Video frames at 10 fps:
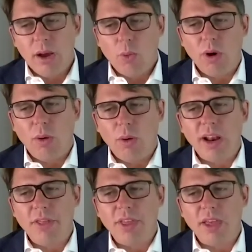What
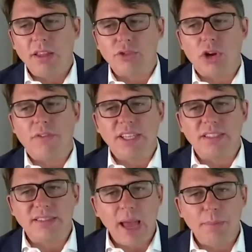are the sort of the
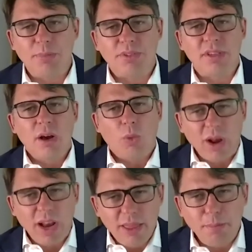steps? What
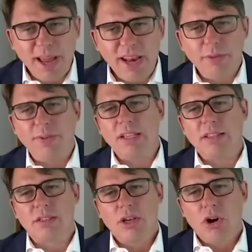are the
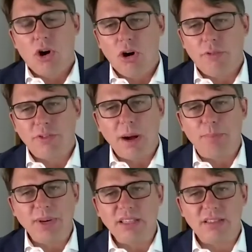benefits of
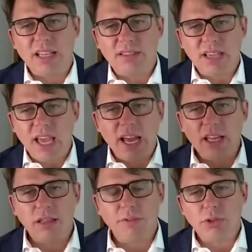companies, let's say, and
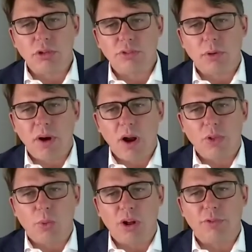individuals from around the
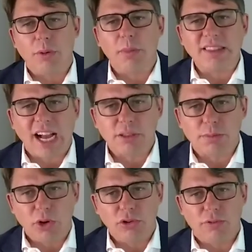world from a tax
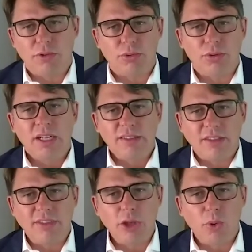point of view
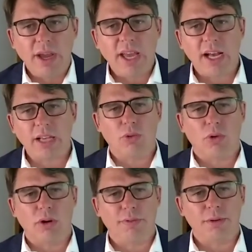that the UAE has to
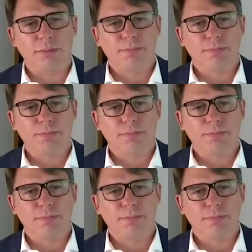offer?